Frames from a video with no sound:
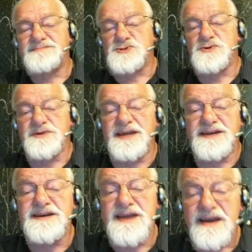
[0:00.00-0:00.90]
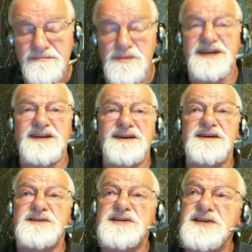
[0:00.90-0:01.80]
sure they didn't have money to
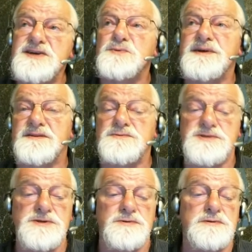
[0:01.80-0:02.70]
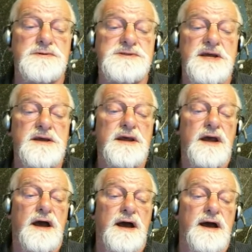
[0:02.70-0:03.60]
continue with those schools.
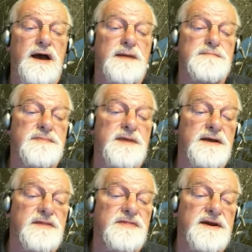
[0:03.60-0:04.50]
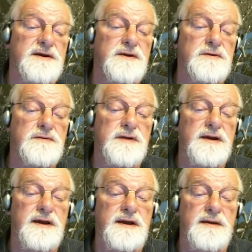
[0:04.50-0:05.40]
Um, their
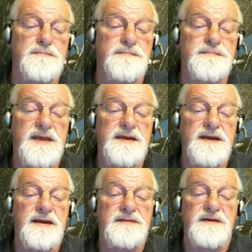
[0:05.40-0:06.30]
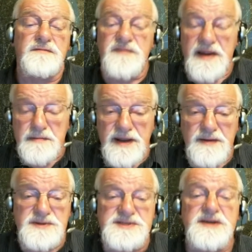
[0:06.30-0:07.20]
um, their
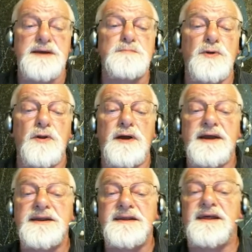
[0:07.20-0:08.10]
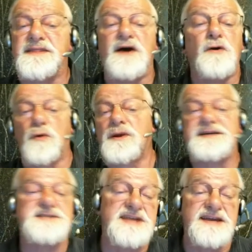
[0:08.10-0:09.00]
family was unemployed, the, the whole
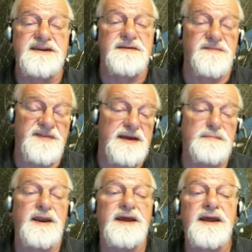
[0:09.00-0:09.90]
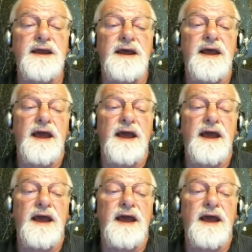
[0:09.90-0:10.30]
extended family,